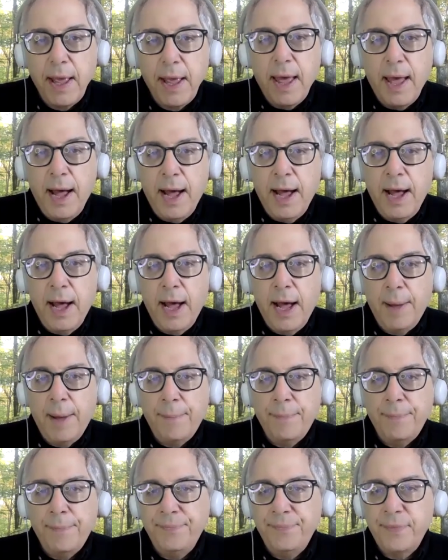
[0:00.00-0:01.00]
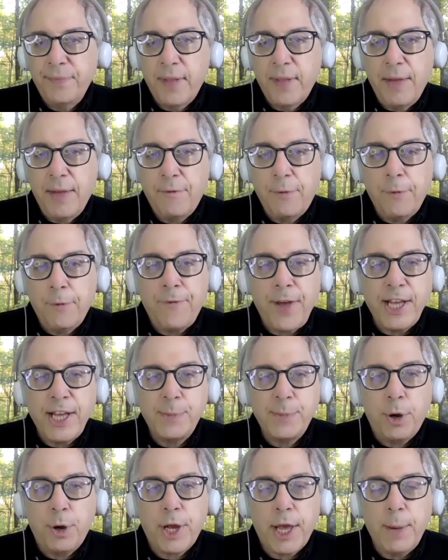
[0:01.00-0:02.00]
Um, for
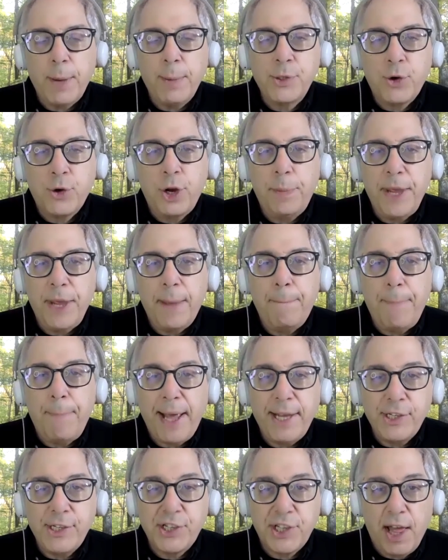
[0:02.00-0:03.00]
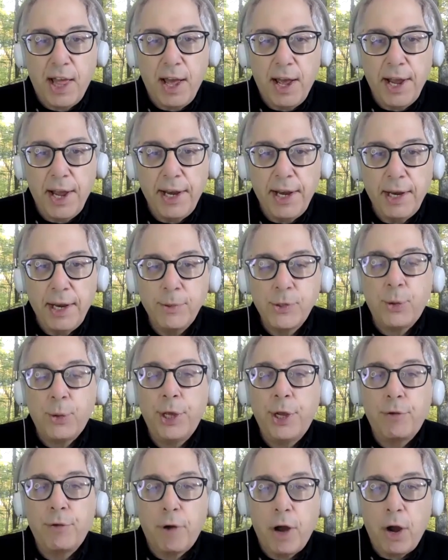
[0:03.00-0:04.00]
Facebook, it was going to be a baseline, it was only
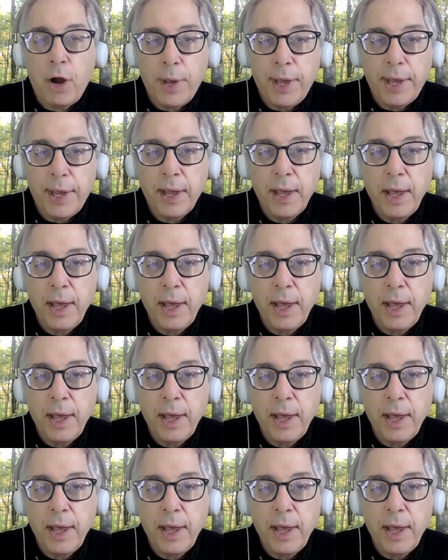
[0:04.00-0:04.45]
growing.